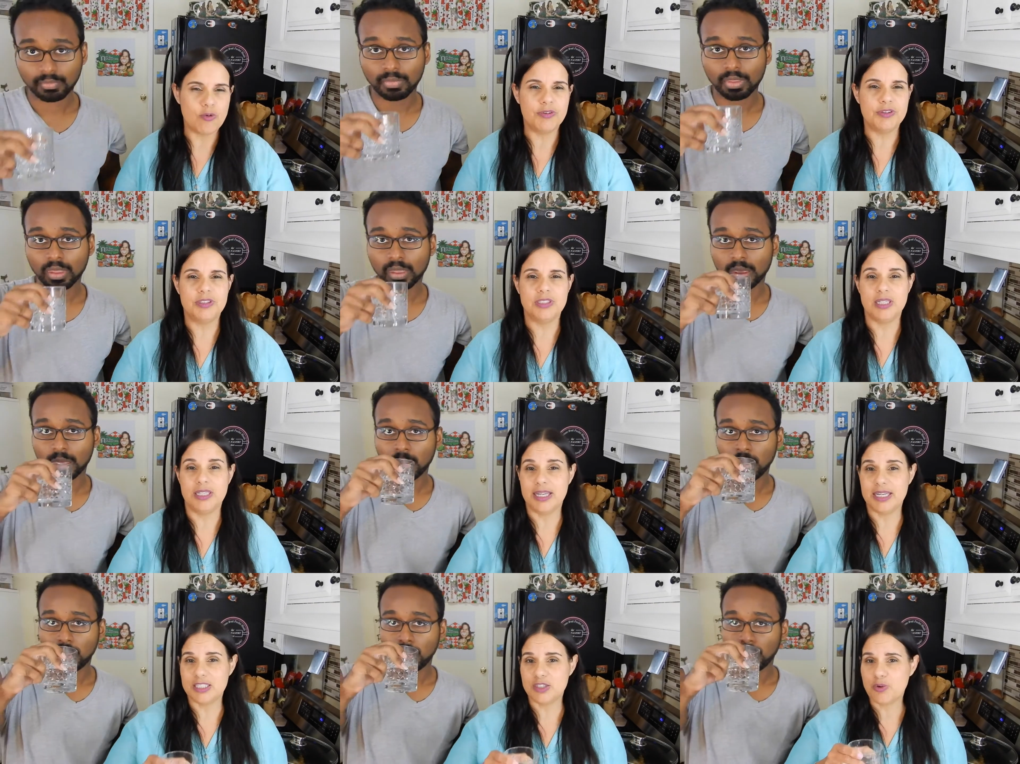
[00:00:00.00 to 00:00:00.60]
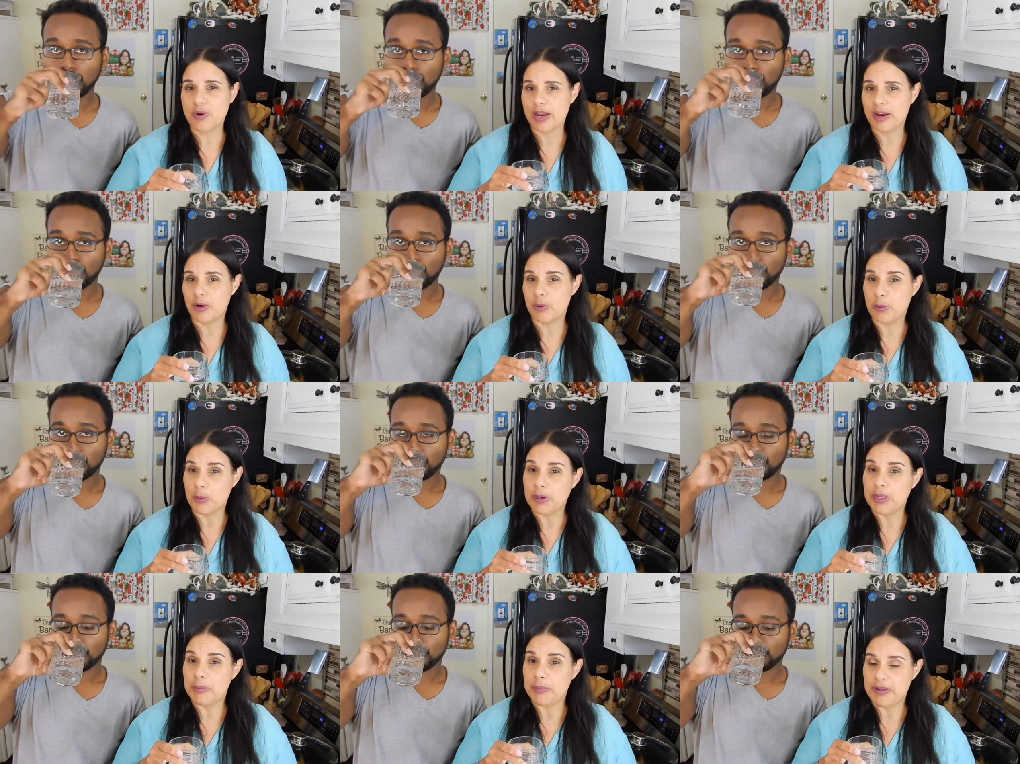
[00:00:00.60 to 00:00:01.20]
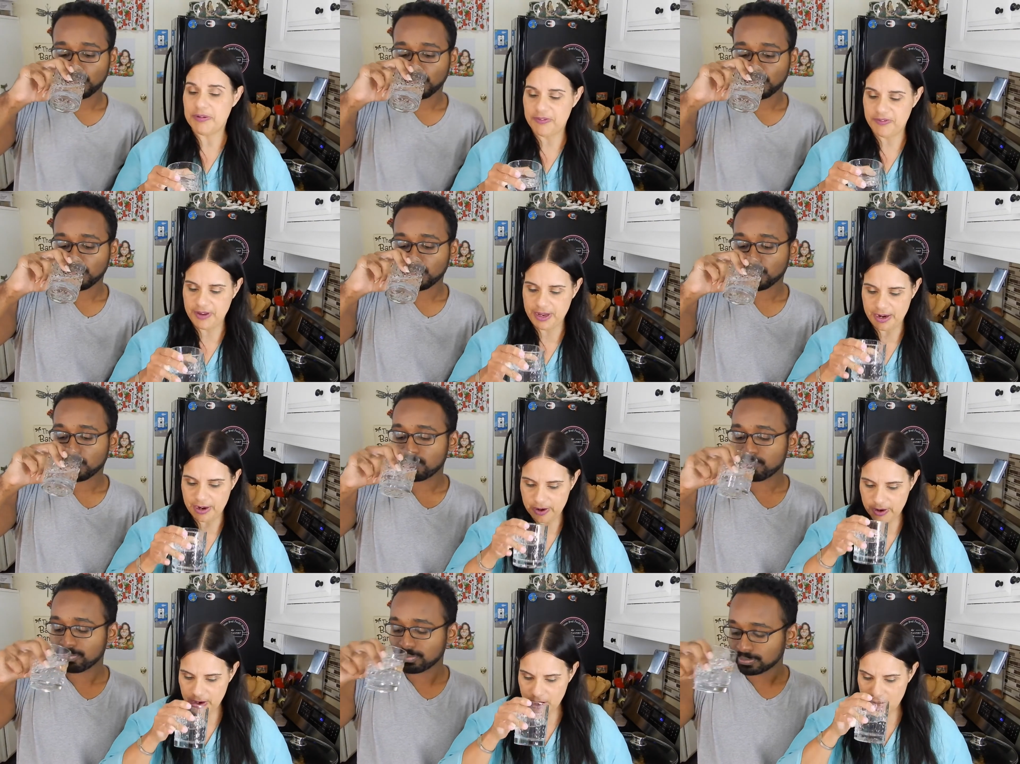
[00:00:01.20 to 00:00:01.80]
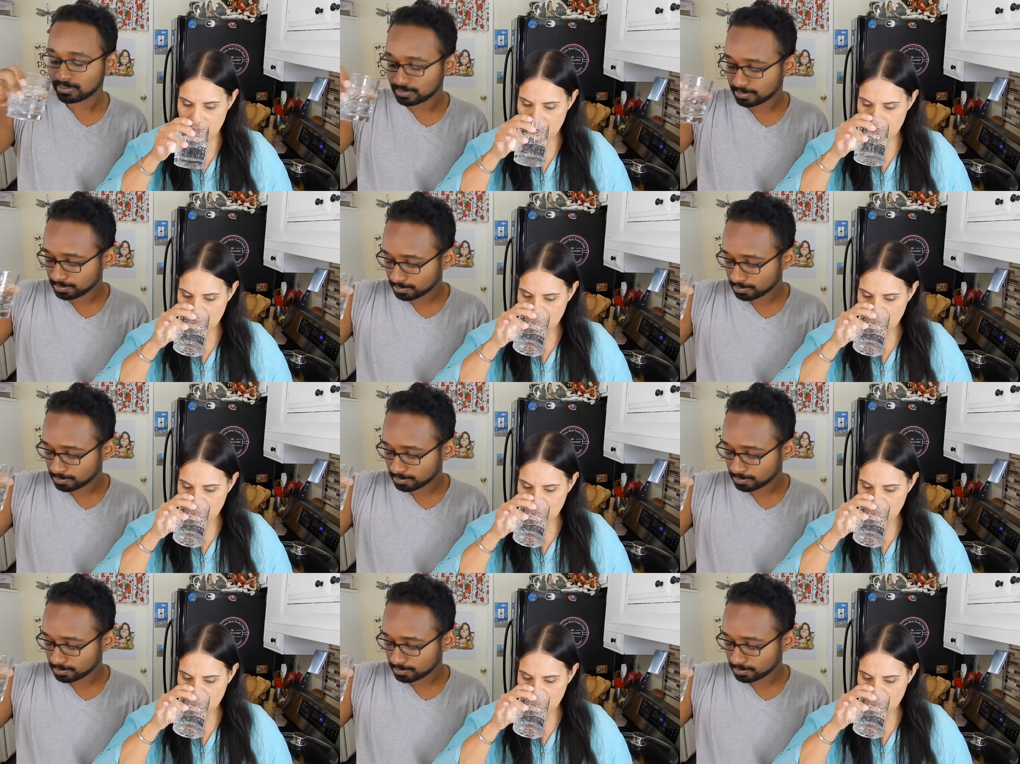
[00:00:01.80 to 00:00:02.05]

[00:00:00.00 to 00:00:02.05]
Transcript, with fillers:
Speaker 1: go over to the next cracker. We want to be fair.